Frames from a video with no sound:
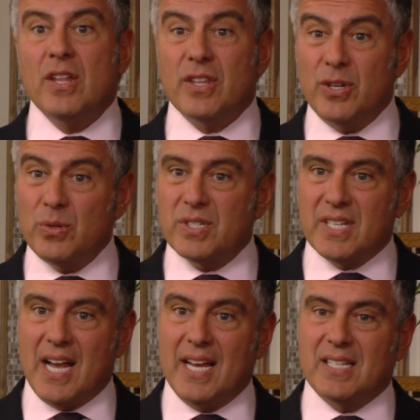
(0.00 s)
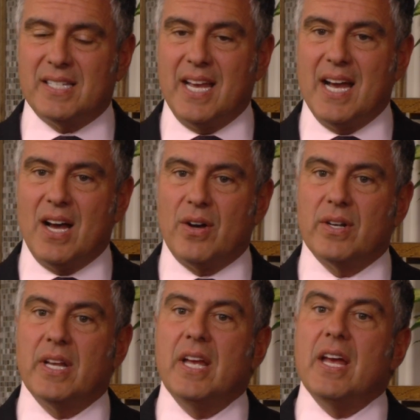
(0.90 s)
The new science out
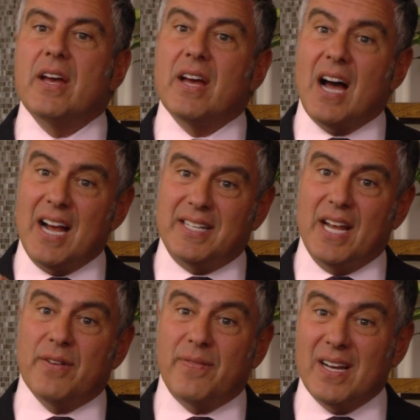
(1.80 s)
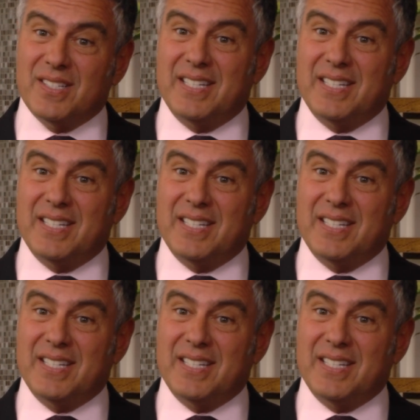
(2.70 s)
identifies